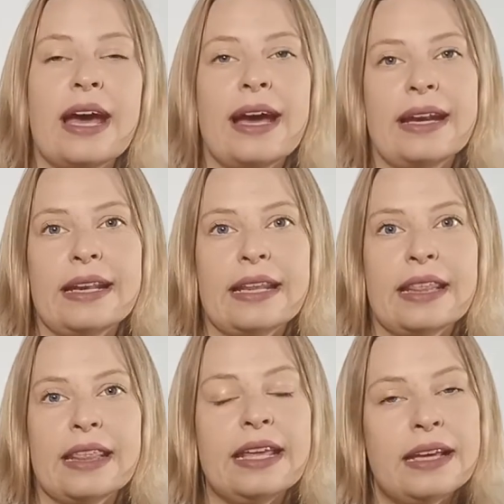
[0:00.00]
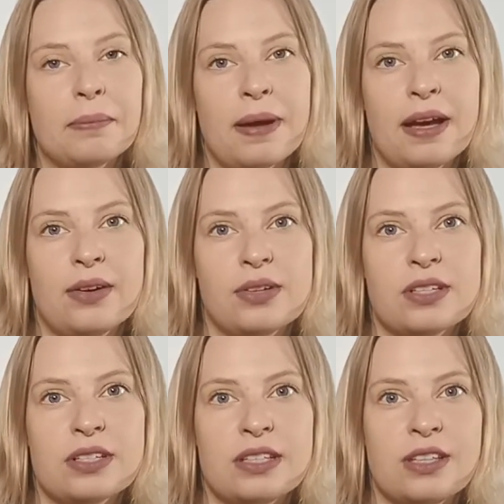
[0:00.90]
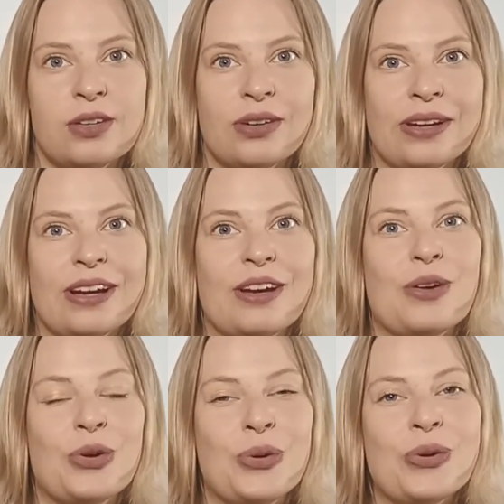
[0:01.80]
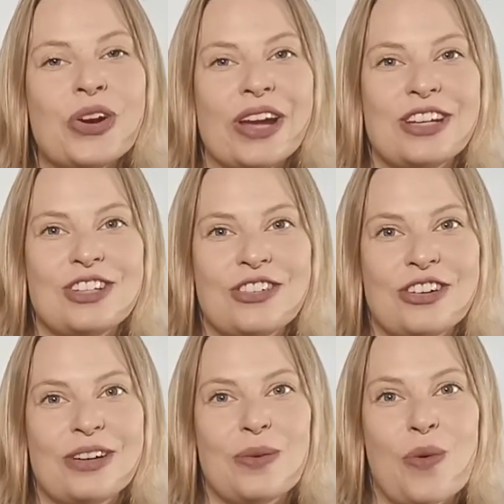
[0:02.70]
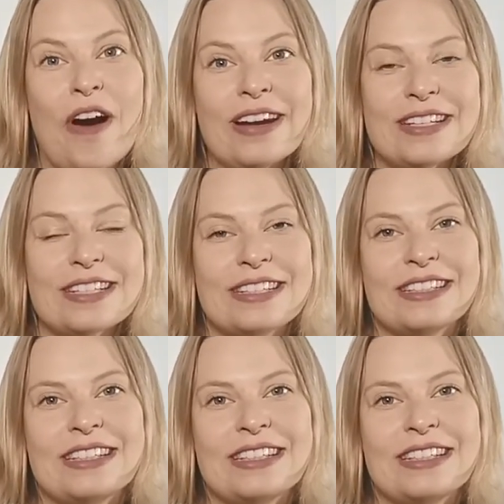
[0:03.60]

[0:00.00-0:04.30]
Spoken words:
and think about your who and your what.